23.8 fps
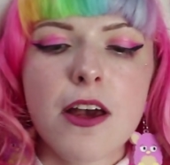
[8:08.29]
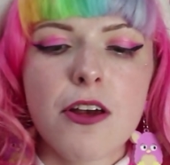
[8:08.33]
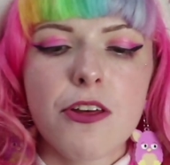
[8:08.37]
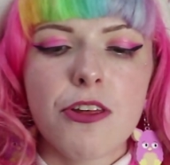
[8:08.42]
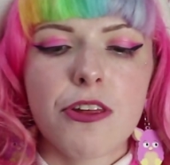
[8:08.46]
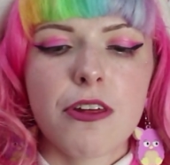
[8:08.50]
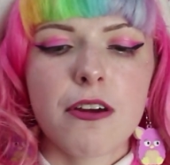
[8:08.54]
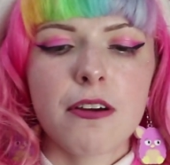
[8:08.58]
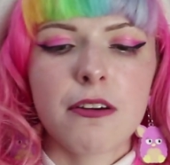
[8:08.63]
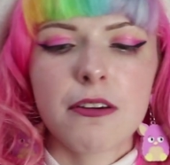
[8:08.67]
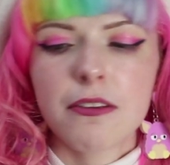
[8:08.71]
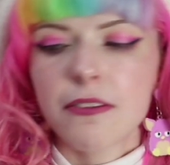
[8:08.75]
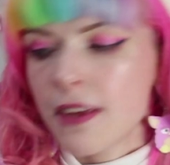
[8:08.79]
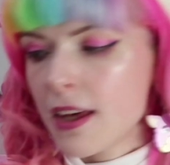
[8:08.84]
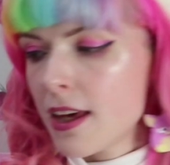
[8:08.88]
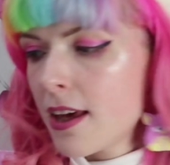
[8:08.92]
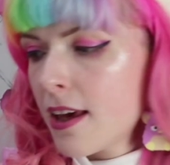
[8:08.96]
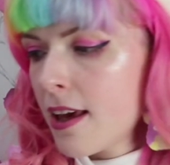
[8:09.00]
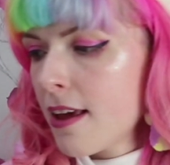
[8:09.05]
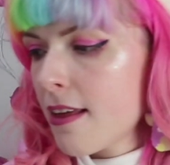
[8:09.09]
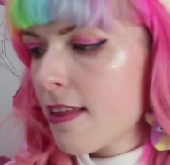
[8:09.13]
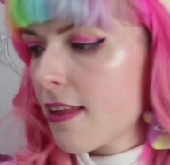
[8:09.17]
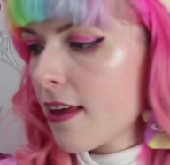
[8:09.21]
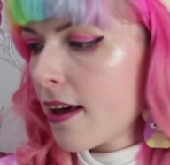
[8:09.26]
So
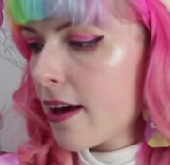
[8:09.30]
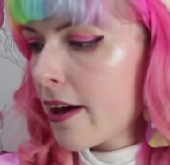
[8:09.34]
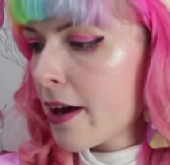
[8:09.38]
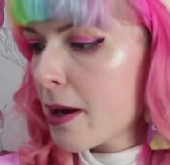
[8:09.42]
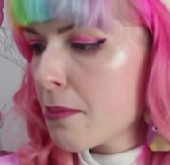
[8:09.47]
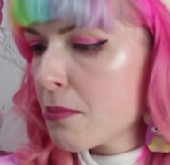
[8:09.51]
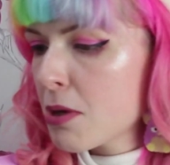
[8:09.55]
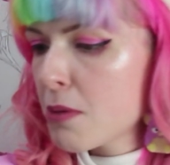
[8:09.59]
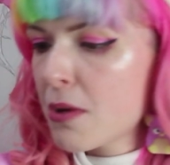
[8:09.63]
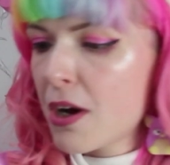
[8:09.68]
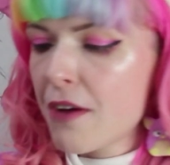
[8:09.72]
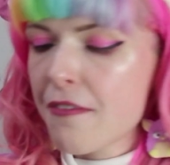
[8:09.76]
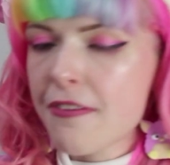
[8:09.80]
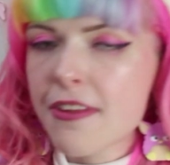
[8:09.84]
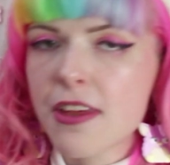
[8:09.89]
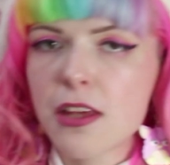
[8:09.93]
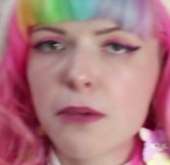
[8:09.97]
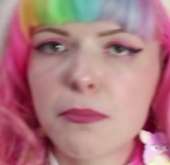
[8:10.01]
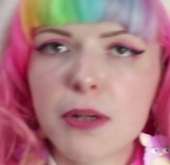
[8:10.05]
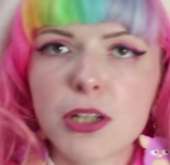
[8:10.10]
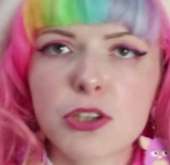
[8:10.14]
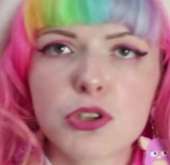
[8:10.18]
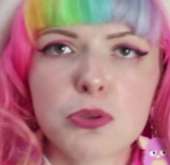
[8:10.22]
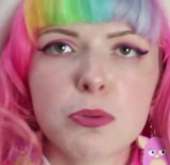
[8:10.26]
these, you might have
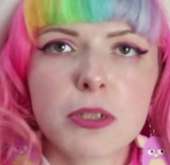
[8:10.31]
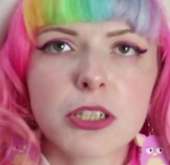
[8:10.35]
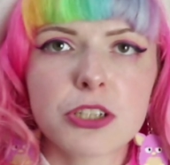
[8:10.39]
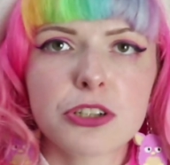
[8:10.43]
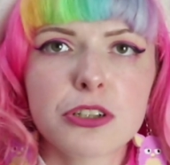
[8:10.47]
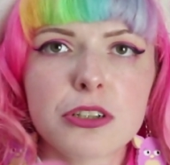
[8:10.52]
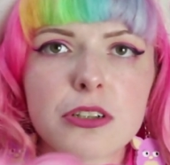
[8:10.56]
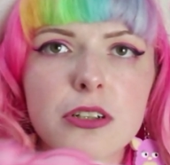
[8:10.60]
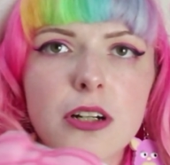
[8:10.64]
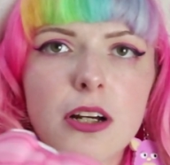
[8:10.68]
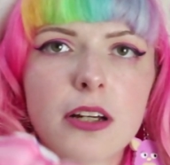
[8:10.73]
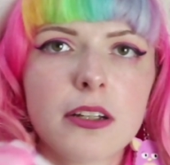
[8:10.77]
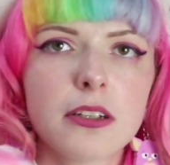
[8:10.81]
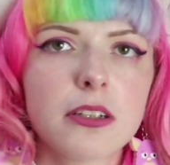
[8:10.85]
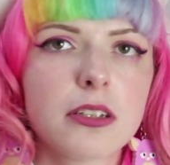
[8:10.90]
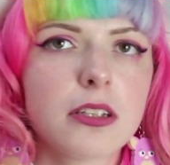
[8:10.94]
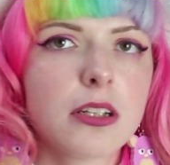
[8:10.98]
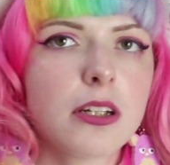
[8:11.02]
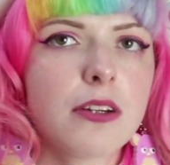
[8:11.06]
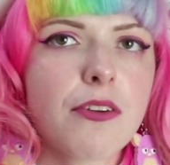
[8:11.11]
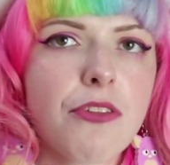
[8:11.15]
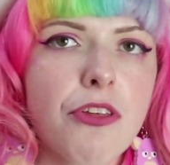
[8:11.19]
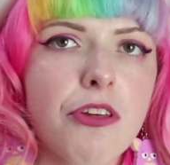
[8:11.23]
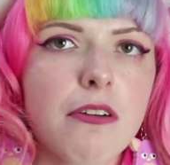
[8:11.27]
seen on my Twitter and
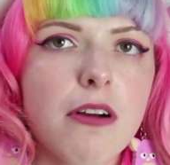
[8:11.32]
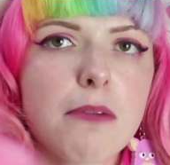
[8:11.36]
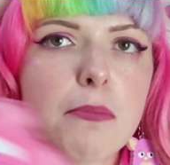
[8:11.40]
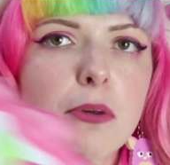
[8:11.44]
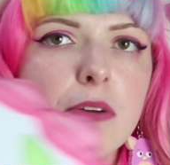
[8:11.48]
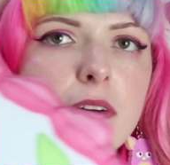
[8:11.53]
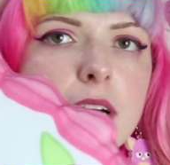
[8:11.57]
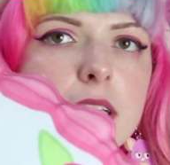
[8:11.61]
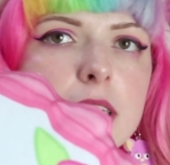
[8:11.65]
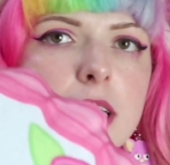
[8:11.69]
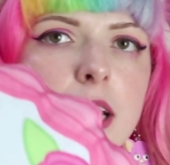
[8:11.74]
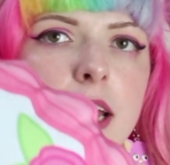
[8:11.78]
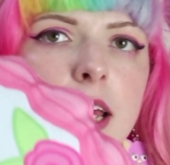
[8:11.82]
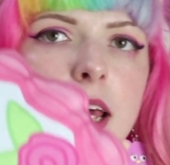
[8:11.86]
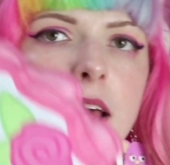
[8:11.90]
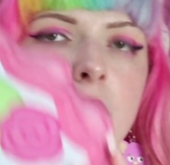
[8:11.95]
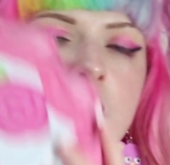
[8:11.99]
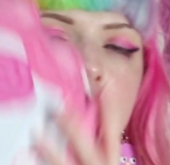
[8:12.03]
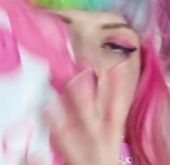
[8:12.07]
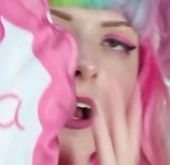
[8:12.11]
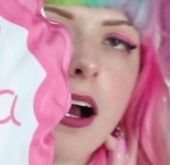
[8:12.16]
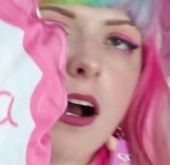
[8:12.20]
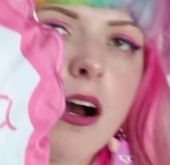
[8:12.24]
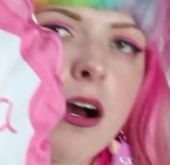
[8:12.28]
the Instagram already,
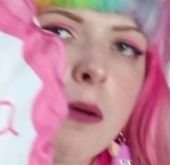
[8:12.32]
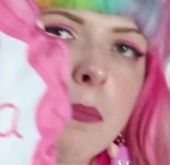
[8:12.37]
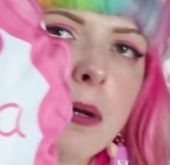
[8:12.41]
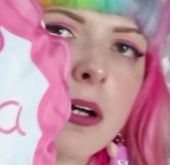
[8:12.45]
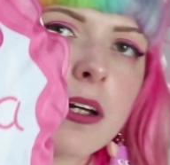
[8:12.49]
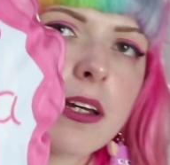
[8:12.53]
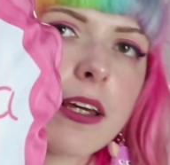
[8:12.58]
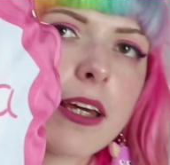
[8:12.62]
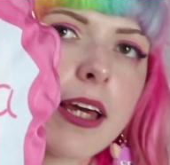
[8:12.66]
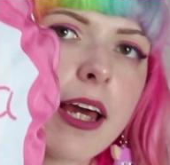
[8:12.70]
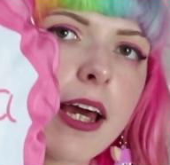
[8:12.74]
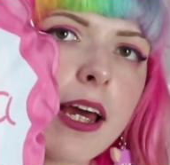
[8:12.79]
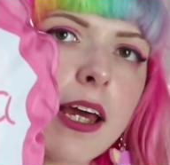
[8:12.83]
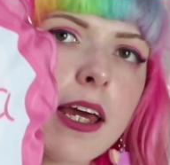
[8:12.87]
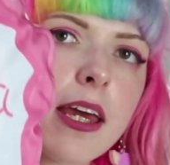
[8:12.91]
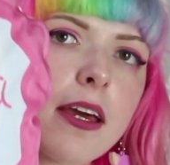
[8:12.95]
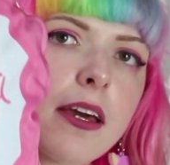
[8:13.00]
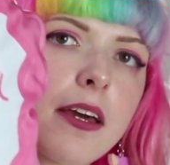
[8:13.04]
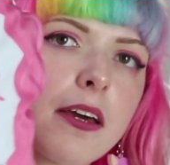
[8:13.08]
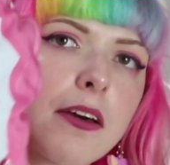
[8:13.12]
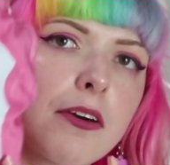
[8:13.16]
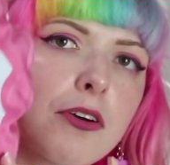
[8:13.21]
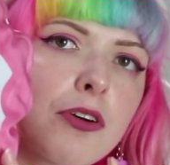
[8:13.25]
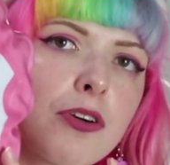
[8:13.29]
are my
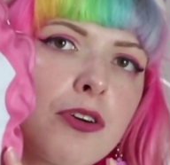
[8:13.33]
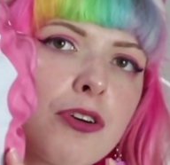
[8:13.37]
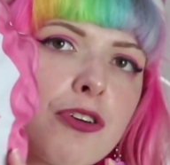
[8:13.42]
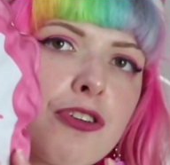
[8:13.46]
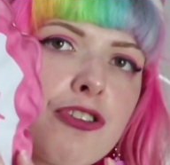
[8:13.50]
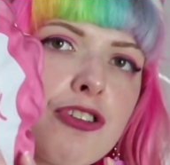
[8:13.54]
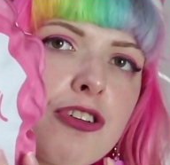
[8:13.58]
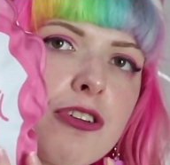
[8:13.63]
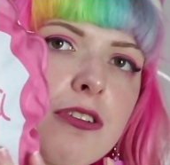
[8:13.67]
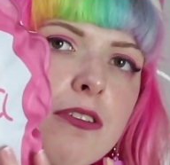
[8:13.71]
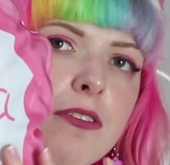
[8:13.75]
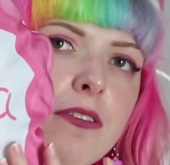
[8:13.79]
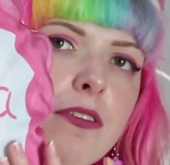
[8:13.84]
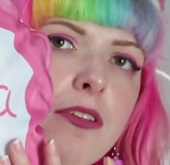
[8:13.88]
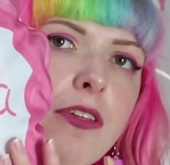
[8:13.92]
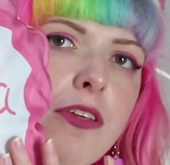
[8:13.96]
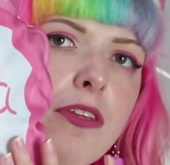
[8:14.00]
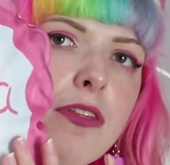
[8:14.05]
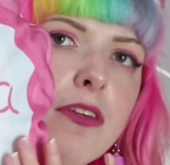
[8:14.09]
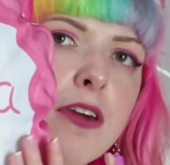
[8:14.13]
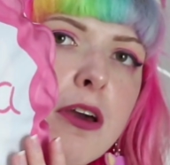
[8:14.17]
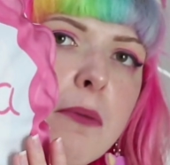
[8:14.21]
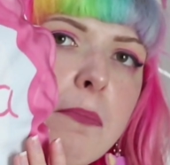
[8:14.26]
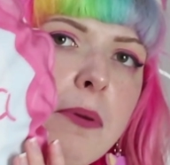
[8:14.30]
cake
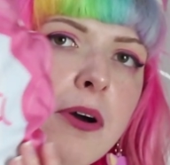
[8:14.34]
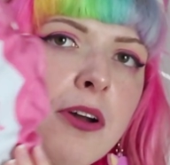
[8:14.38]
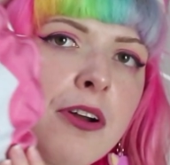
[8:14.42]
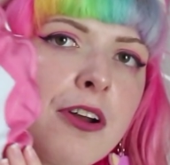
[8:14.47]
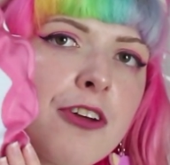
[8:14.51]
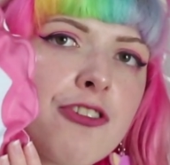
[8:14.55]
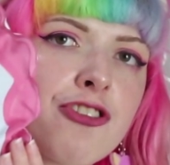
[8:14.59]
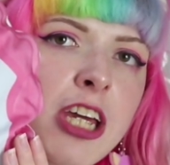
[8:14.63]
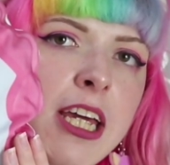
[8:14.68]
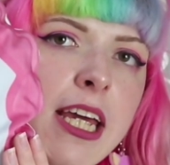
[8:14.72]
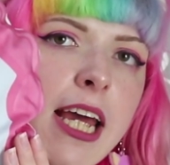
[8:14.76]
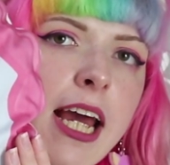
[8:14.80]
cushions, the apology